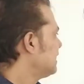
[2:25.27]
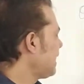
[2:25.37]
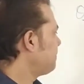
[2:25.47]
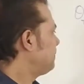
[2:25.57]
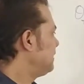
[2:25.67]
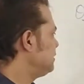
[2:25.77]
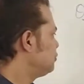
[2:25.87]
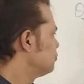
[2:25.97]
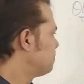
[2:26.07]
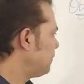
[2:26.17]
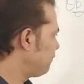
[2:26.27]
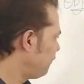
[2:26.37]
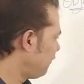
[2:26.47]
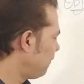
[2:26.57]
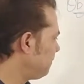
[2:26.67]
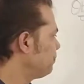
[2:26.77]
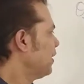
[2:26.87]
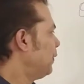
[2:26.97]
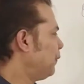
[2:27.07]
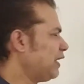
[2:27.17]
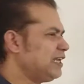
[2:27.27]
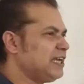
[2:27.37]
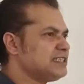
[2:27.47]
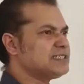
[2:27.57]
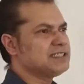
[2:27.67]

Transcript: capable to perform. One is